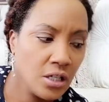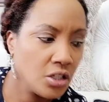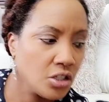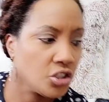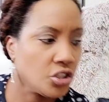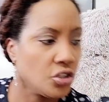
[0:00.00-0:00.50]

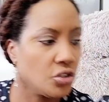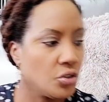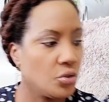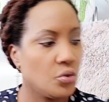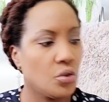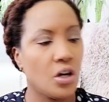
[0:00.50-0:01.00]

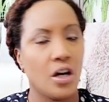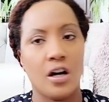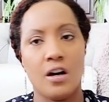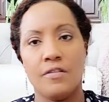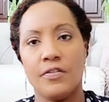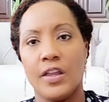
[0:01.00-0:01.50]
two
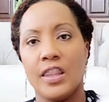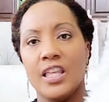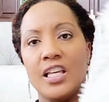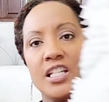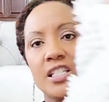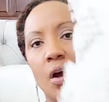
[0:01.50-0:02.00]
of
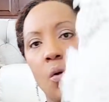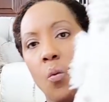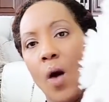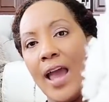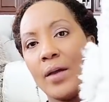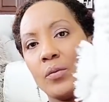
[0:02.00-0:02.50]
these
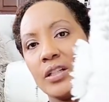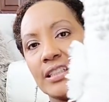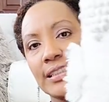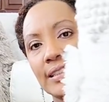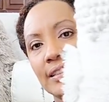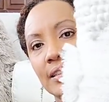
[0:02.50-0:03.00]
white
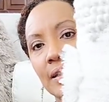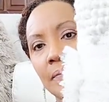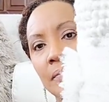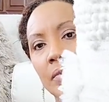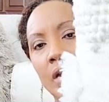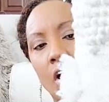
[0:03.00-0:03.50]
ones,
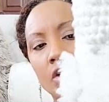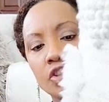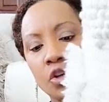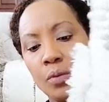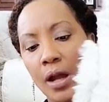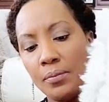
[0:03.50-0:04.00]

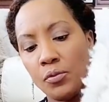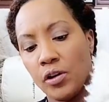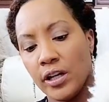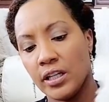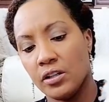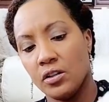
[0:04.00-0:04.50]
also by
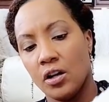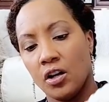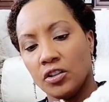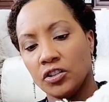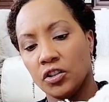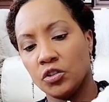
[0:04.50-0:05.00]
Broyhill,
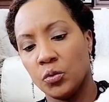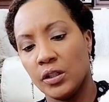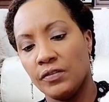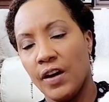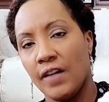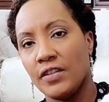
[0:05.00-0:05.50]
also
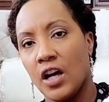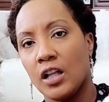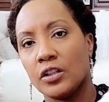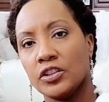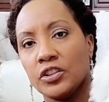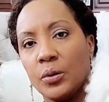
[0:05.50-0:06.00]

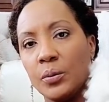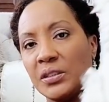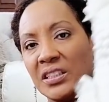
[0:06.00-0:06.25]
$25. So it was